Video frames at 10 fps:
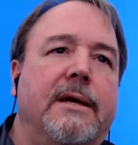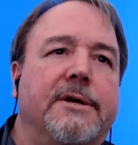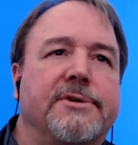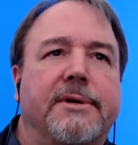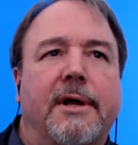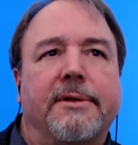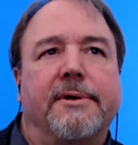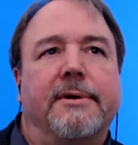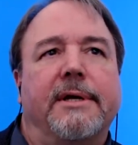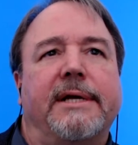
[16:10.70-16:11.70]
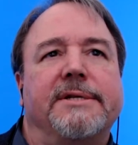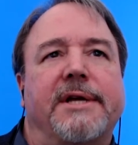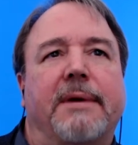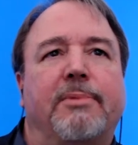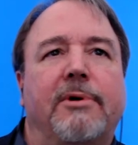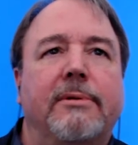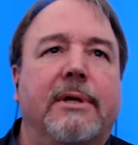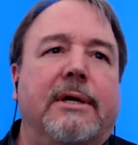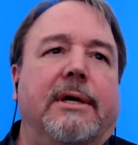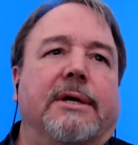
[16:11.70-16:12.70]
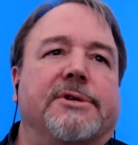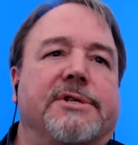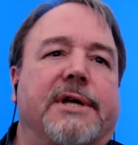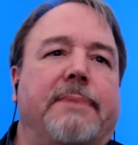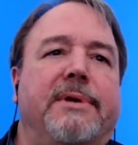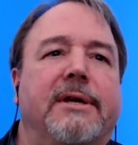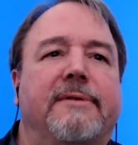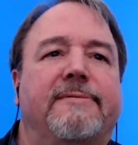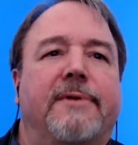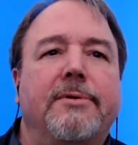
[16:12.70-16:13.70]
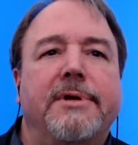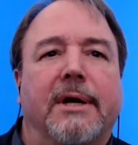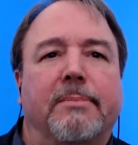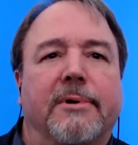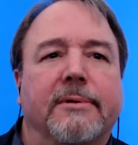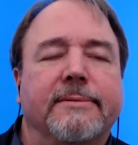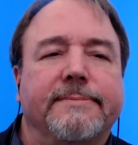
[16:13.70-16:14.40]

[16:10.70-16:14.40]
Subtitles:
Here's another example, just typing in phone number.